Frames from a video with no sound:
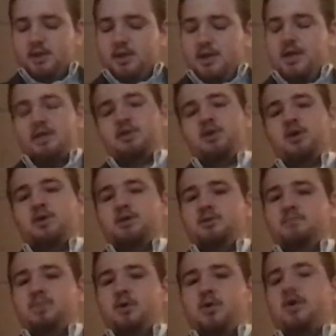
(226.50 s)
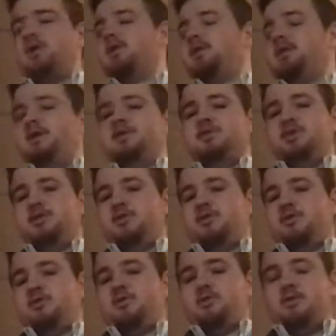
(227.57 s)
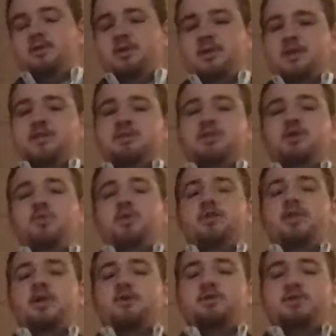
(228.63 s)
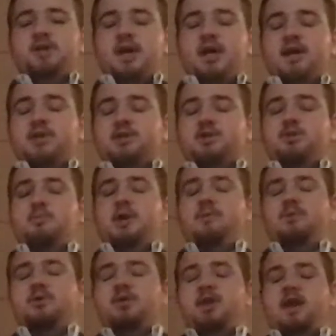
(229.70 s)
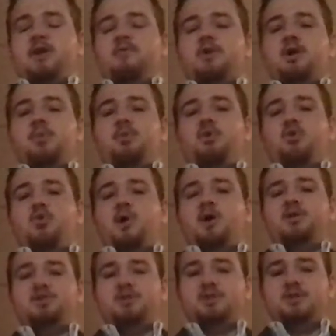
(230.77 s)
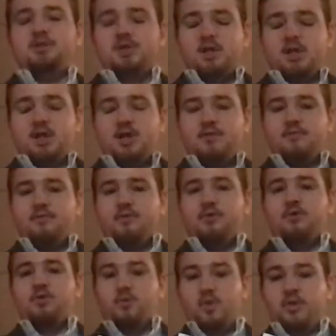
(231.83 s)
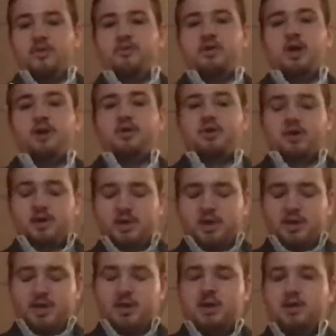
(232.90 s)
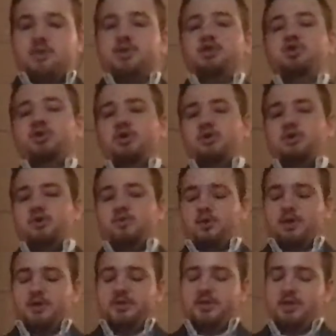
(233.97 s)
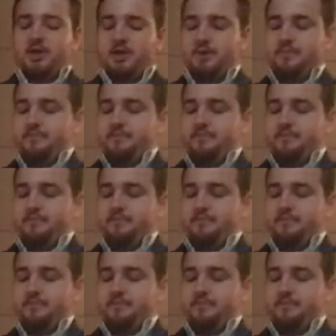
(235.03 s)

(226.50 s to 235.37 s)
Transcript: And it's always important to listen to what they are saying. So maybe you can have a couple questions for when they're done talking to show you were listening.